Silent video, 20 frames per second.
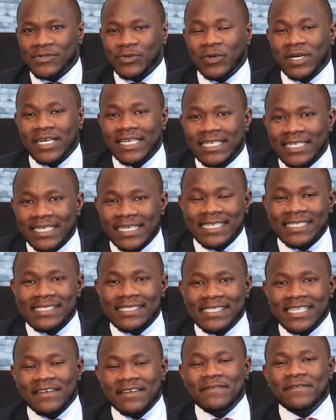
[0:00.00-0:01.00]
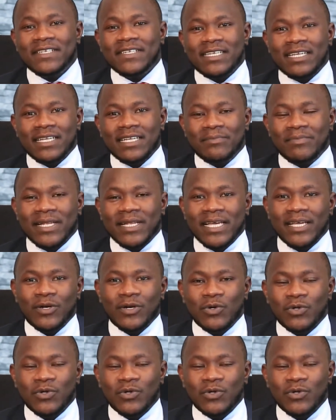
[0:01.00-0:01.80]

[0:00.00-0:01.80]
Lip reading: Rwanda is definitely playing